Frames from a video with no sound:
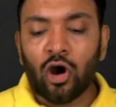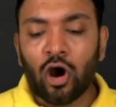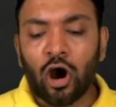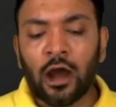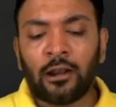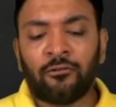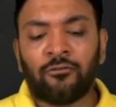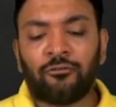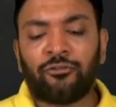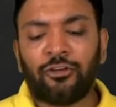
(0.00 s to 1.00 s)
on
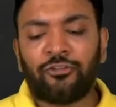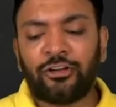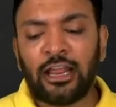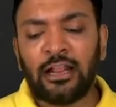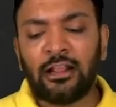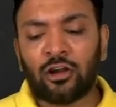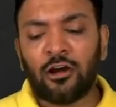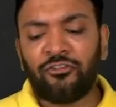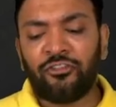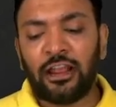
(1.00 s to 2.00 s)
15th
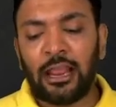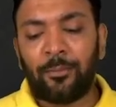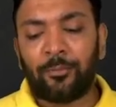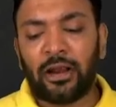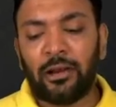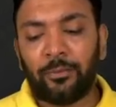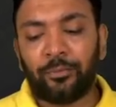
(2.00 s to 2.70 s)
of April.